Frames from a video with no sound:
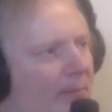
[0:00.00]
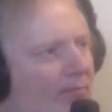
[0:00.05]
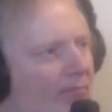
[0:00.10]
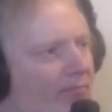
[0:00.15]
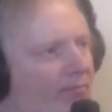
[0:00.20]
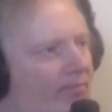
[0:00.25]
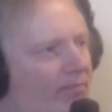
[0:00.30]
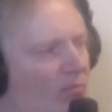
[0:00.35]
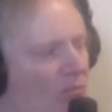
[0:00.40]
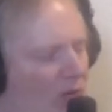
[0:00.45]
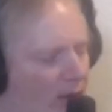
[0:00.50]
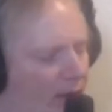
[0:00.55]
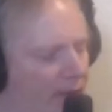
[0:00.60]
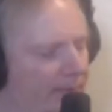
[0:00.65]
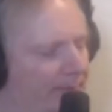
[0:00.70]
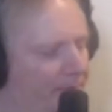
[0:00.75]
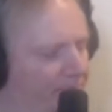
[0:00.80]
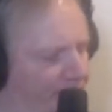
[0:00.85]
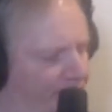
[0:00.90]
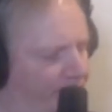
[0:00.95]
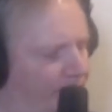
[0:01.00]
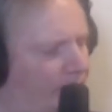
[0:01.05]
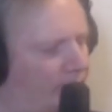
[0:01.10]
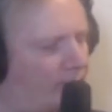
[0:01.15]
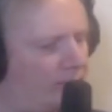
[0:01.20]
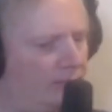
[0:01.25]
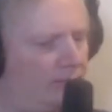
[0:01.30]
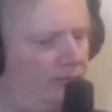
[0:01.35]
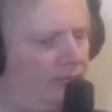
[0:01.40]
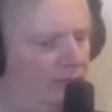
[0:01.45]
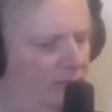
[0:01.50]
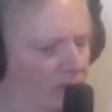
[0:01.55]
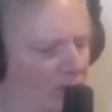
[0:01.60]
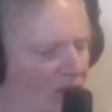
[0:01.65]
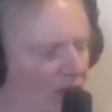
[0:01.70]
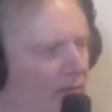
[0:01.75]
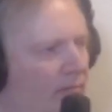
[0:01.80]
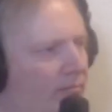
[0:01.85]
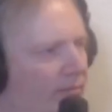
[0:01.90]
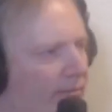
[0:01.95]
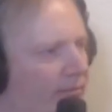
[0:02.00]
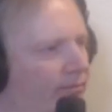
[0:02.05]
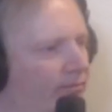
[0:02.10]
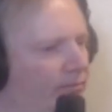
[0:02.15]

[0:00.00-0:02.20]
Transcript: Yeah, I would agree with that.